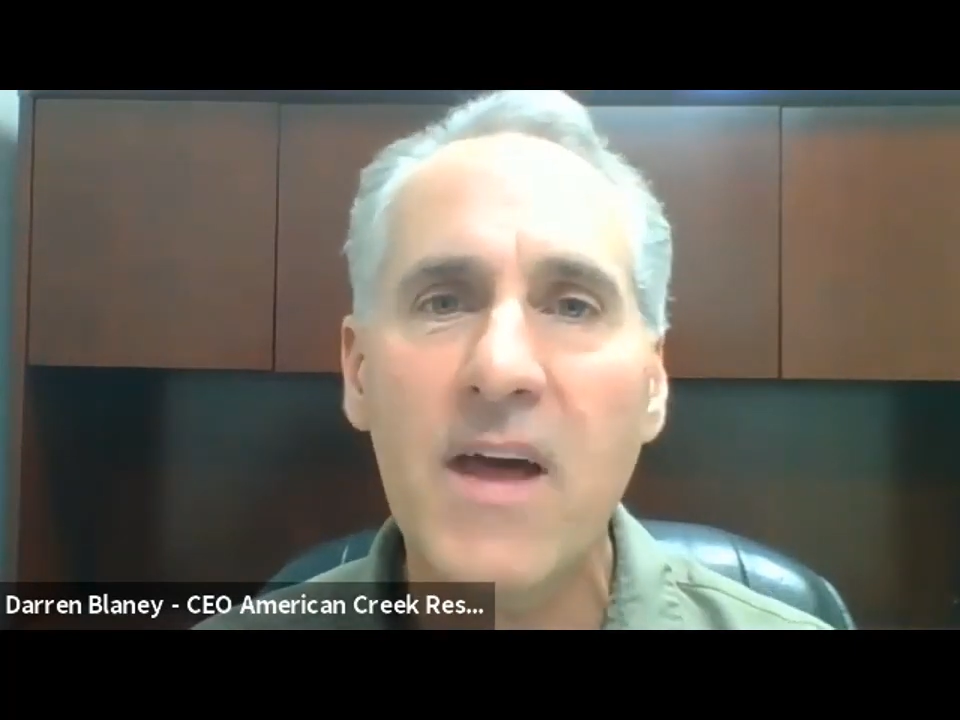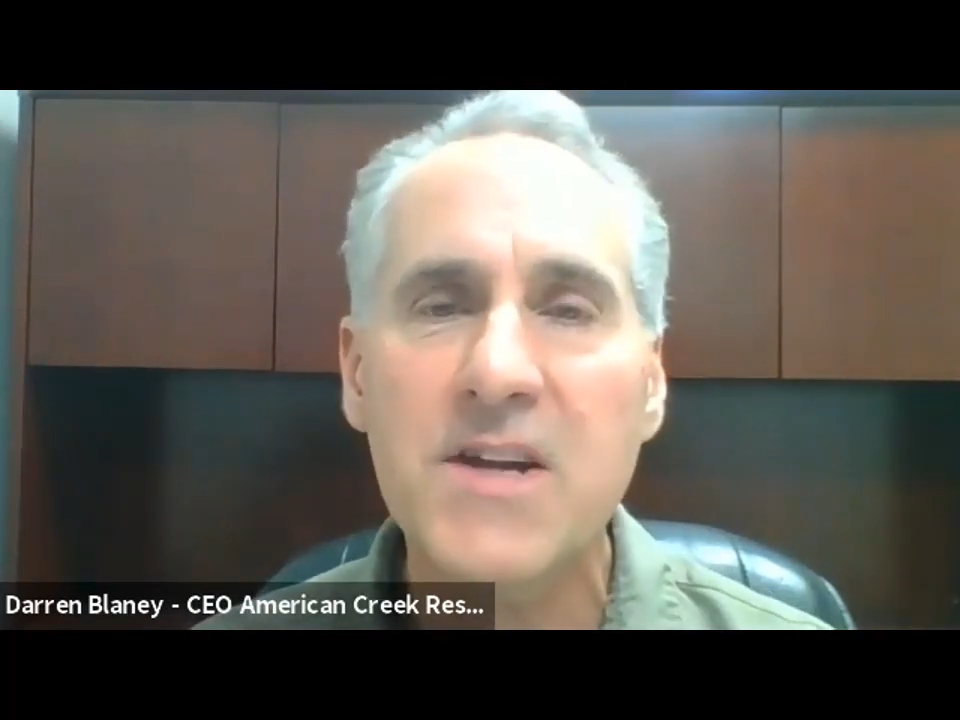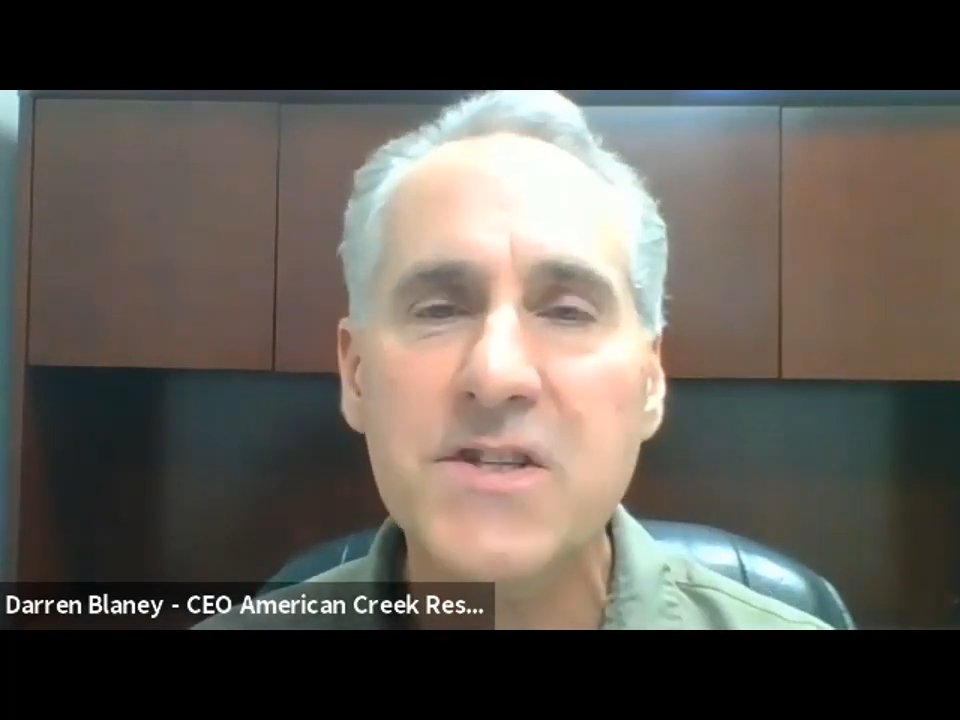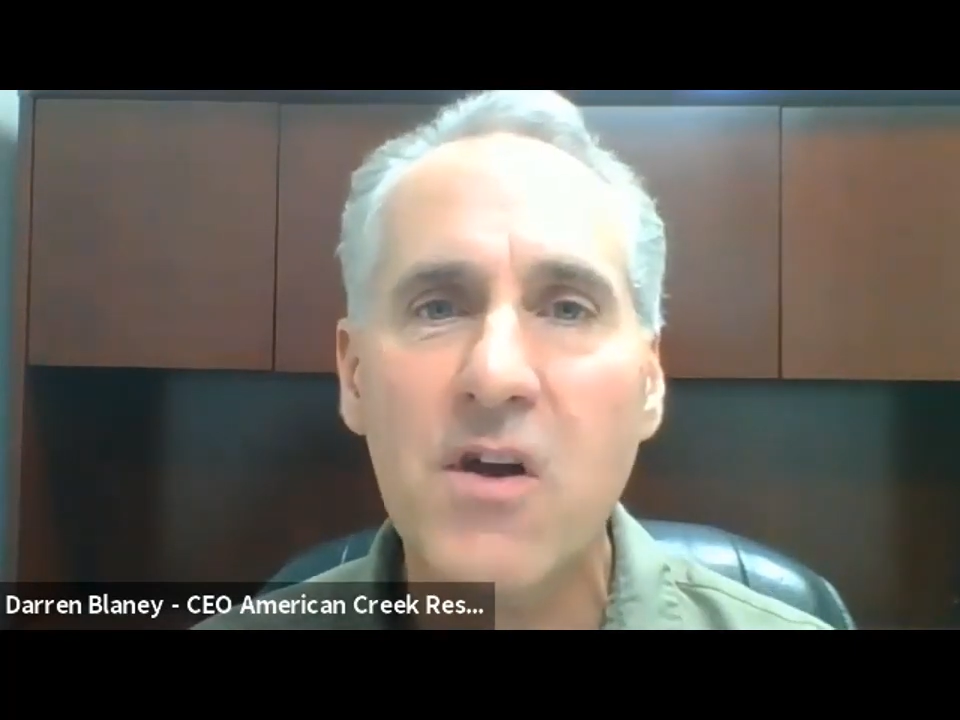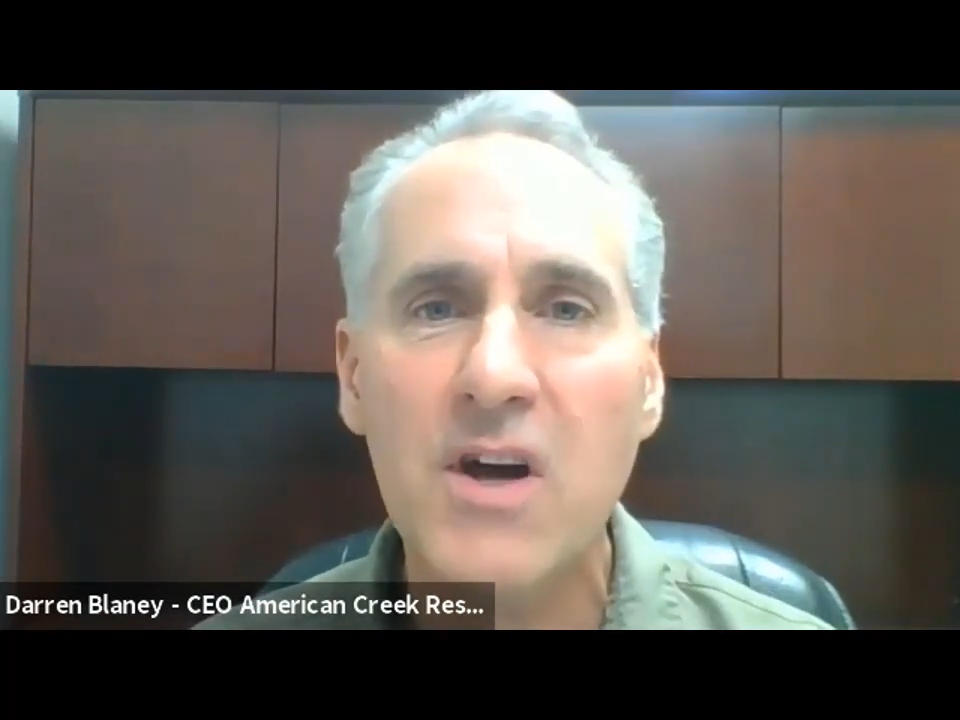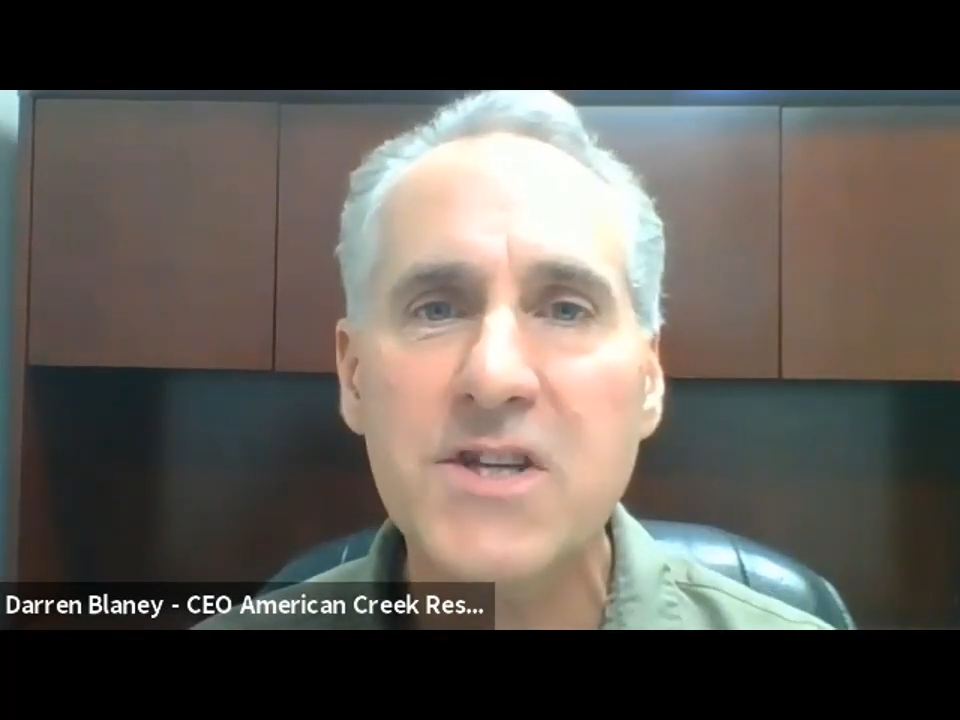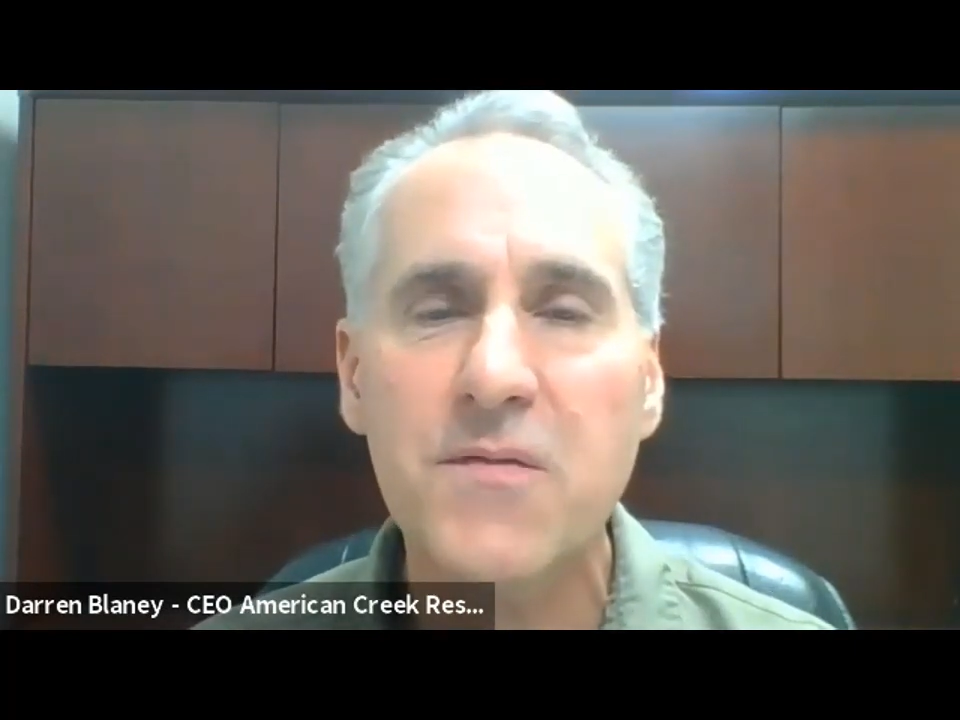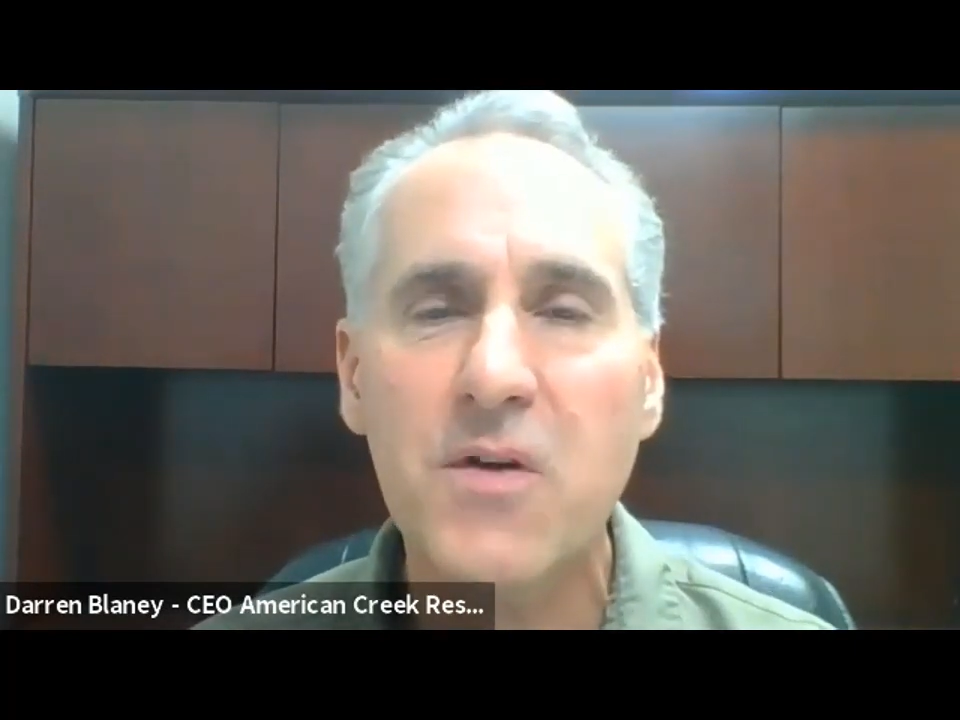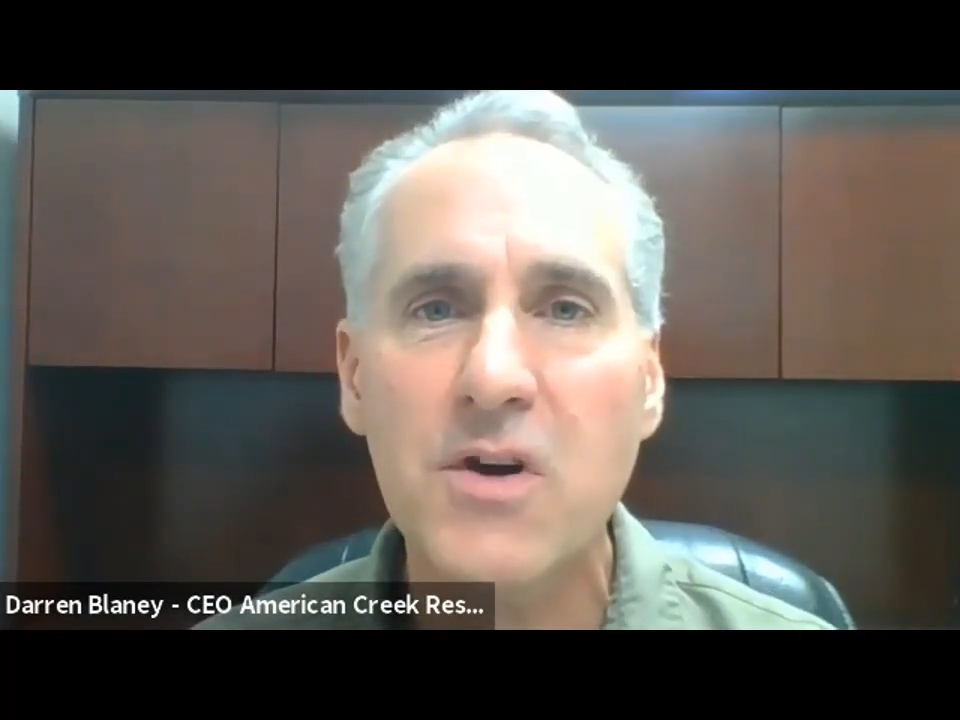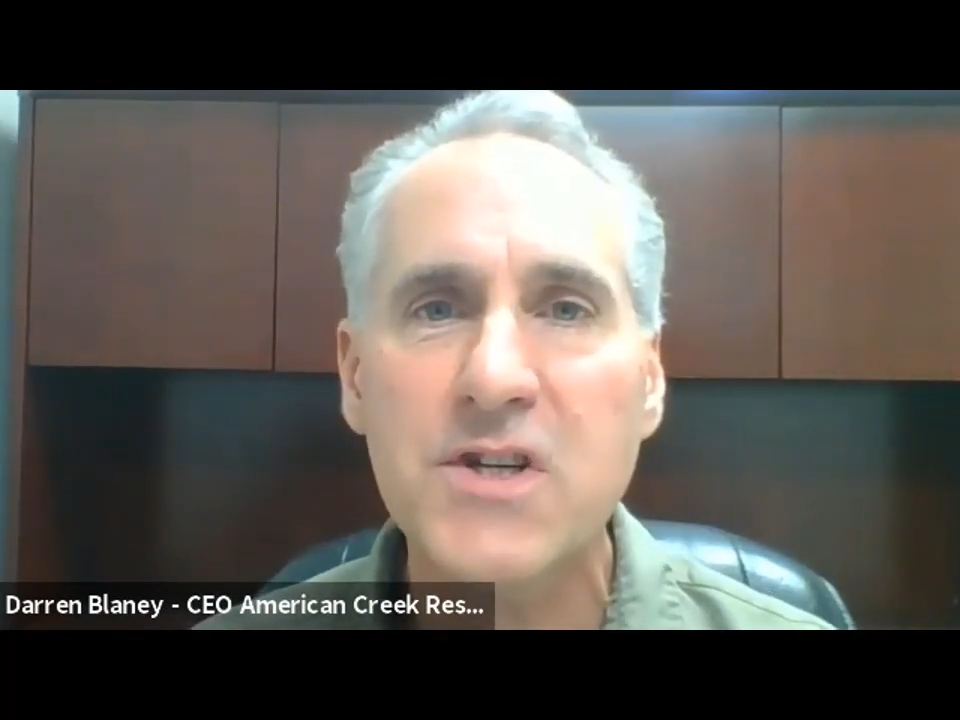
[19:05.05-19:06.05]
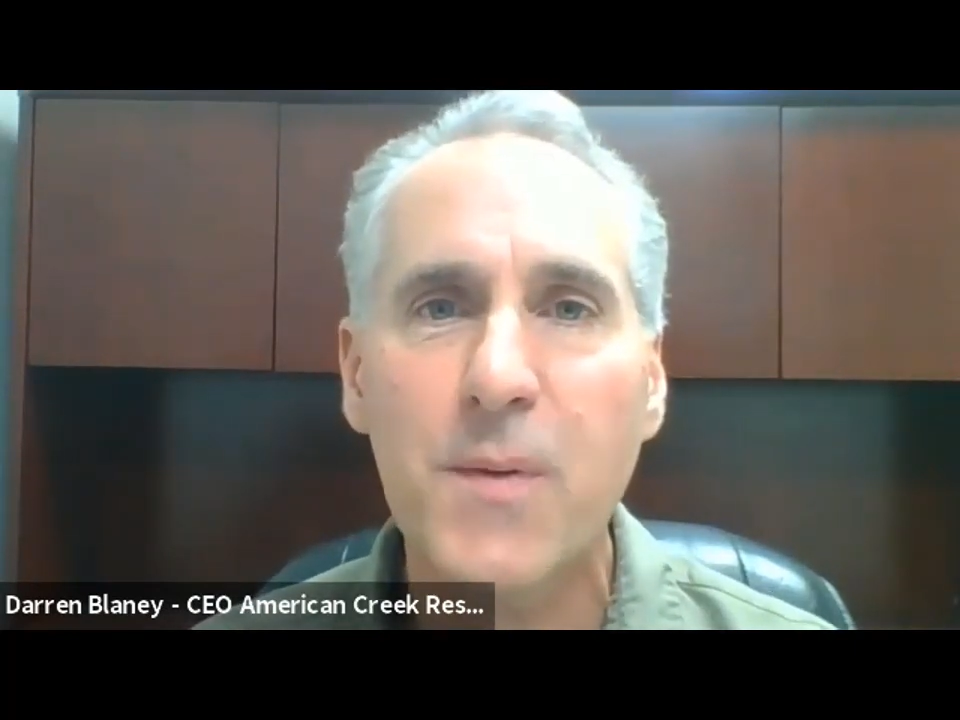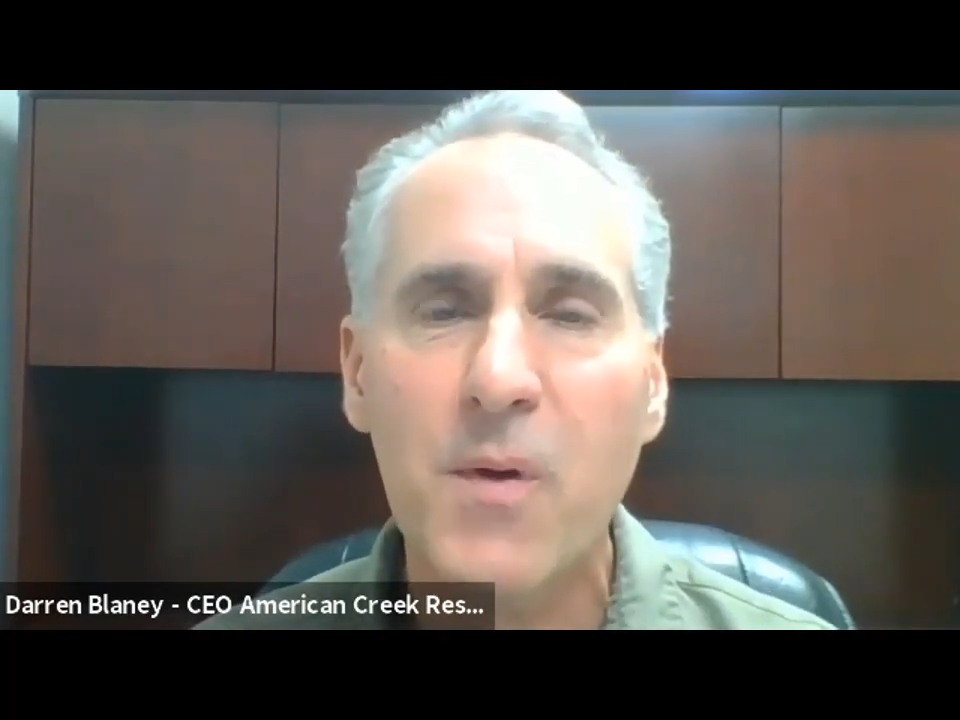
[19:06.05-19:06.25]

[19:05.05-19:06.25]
that is caused, of course,